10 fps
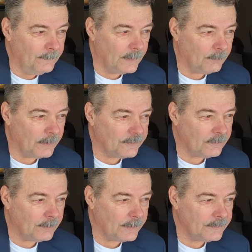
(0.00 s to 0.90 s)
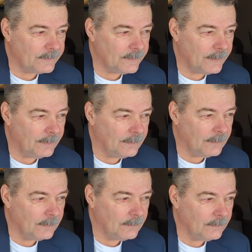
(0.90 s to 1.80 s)
in relation to what I just said.
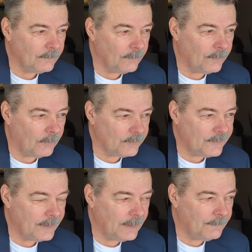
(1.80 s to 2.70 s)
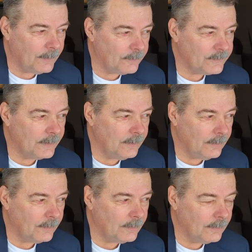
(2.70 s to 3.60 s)
For those that have ears to
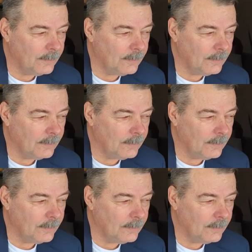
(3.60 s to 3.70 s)
hear